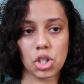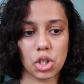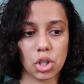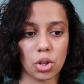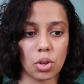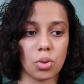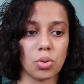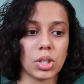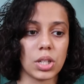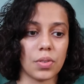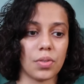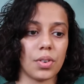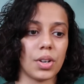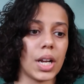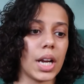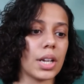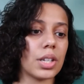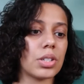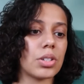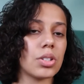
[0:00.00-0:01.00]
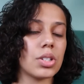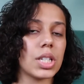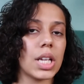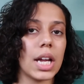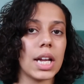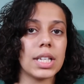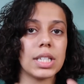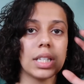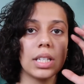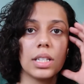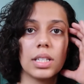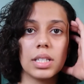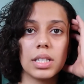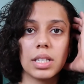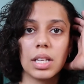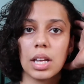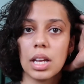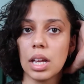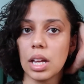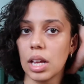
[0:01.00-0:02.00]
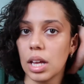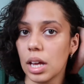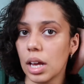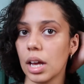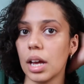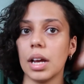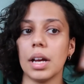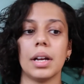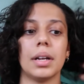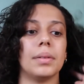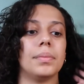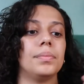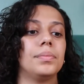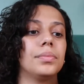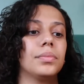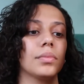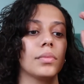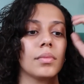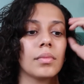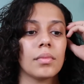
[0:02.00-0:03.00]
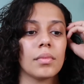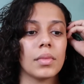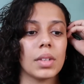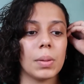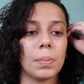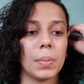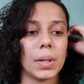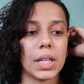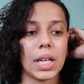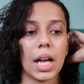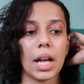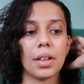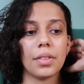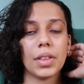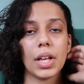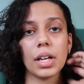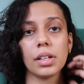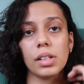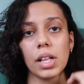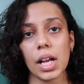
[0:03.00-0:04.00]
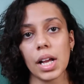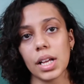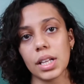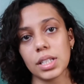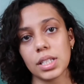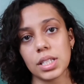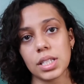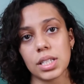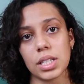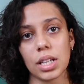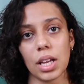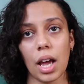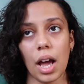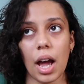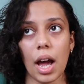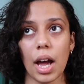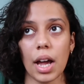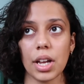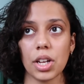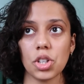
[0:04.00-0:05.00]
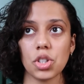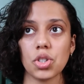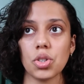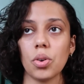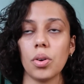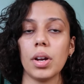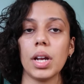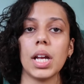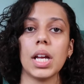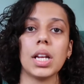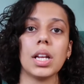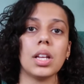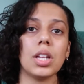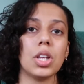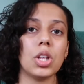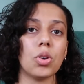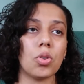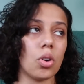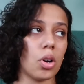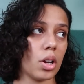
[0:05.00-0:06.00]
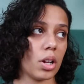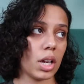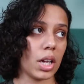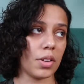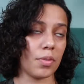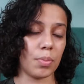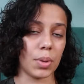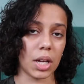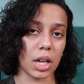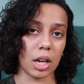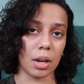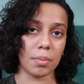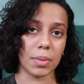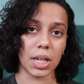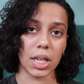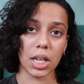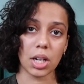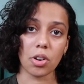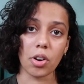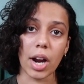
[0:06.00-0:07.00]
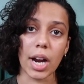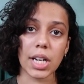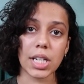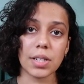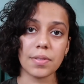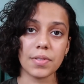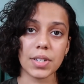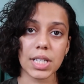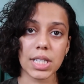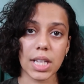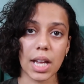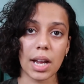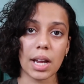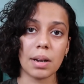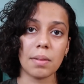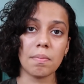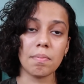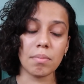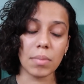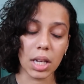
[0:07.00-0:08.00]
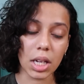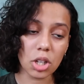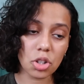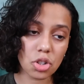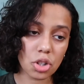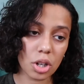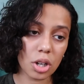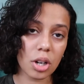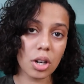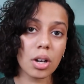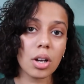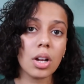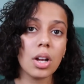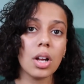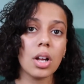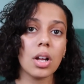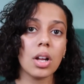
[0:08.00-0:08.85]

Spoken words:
to different exercises. But yeah, that class I enjoyed. You could have become an interactive design major